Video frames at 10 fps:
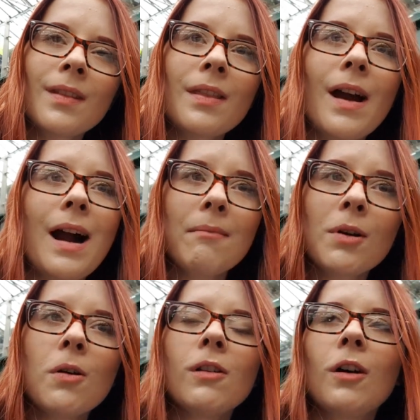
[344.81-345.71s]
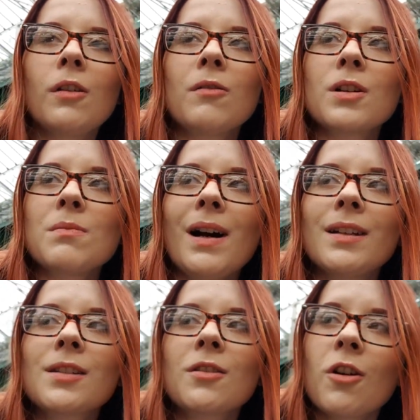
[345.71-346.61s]
that I'm going on which mine
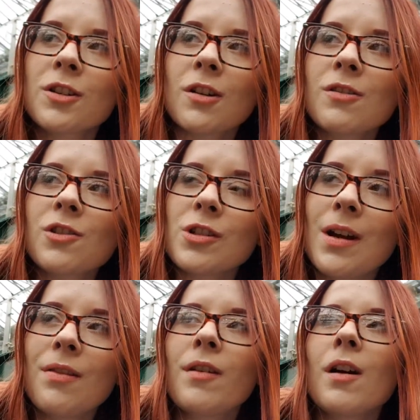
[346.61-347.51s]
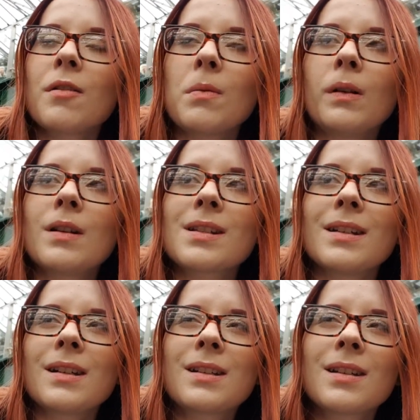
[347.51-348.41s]
is cross country and the other one is like